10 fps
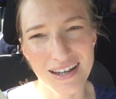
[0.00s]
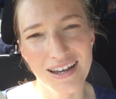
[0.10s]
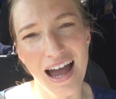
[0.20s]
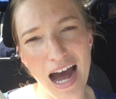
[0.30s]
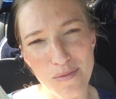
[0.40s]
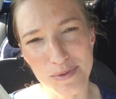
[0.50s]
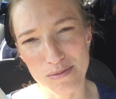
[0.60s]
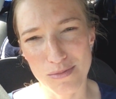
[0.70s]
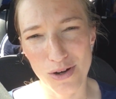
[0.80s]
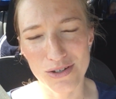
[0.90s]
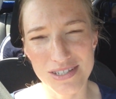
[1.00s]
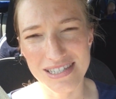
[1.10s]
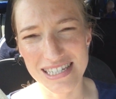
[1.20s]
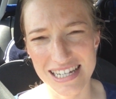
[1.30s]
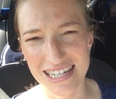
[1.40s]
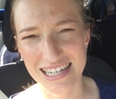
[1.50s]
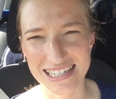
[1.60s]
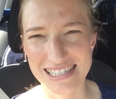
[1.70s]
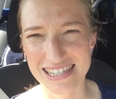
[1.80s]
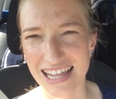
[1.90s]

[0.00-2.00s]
helped the most is